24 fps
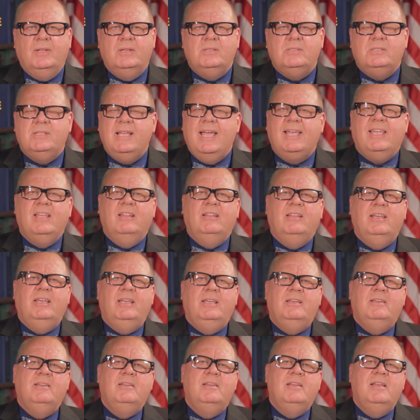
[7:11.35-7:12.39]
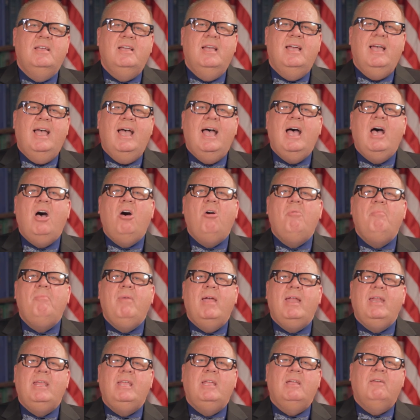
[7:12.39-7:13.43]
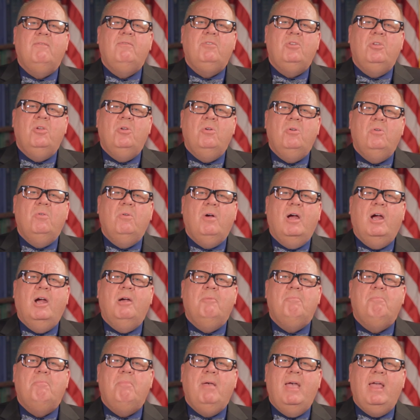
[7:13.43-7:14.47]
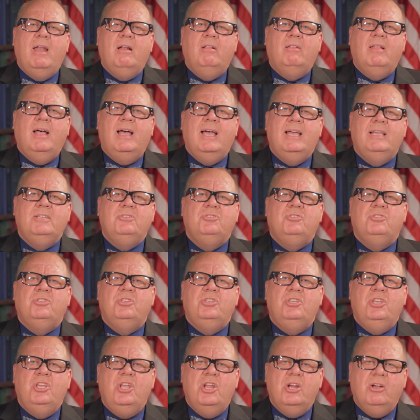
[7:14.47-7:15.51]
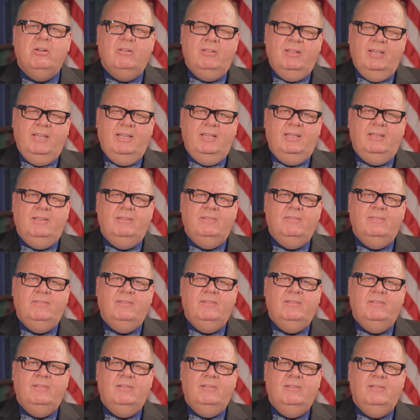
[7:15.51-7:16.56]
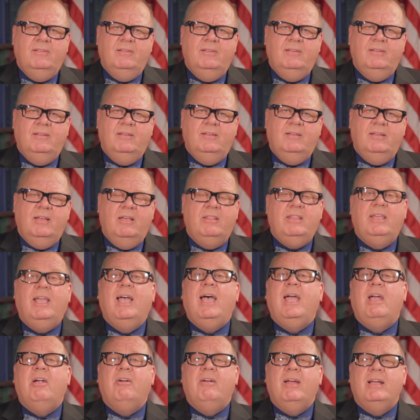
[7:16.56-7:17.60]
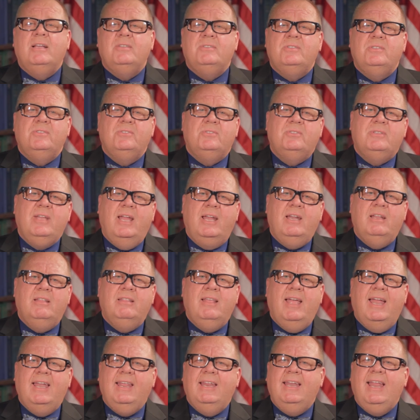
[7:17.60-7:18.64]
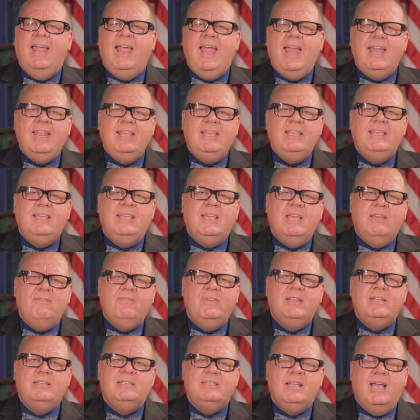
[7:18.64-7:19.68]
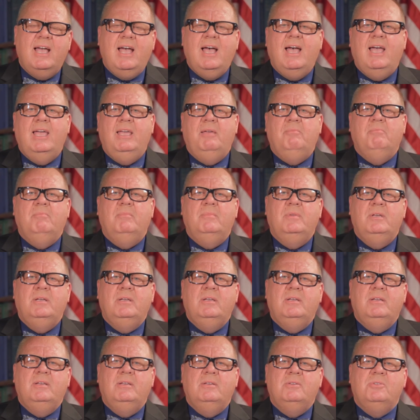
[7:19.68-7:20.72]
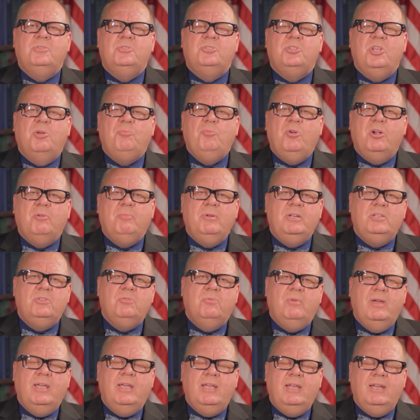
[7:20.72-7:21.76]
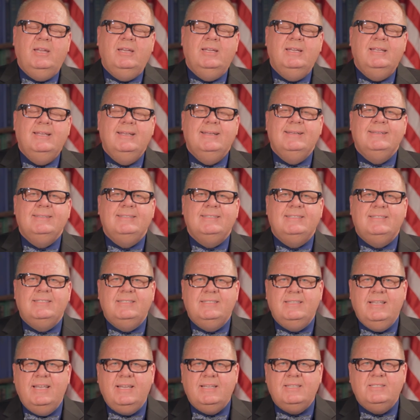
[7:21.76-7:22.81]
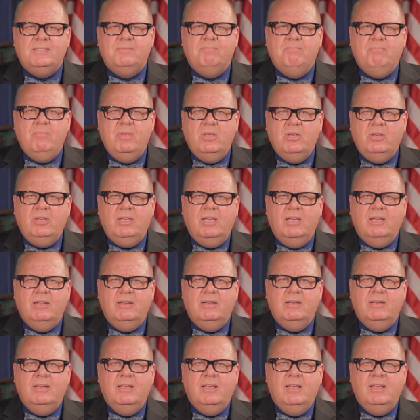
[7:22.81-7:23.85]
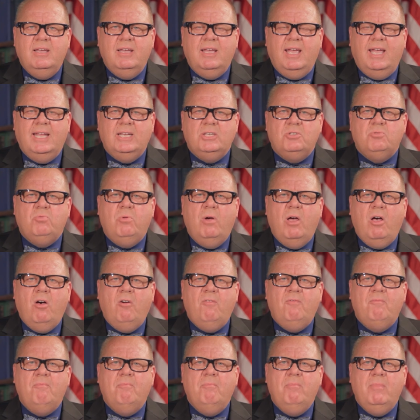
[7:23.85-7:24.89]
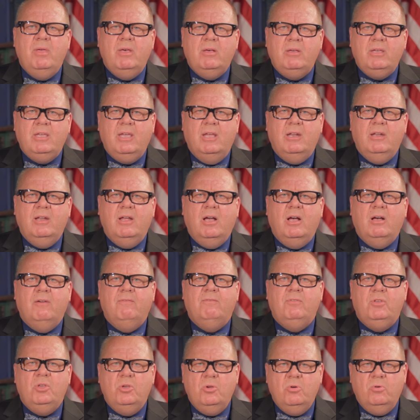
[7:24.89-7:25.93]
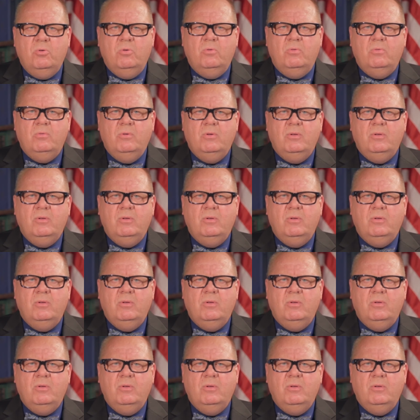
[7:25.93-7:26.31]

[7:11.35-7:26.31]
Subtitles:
Secondly, how many of you are penalized yearly? Now, the IRS has stated that at any given time, somewhere between 6 million and 12 million of you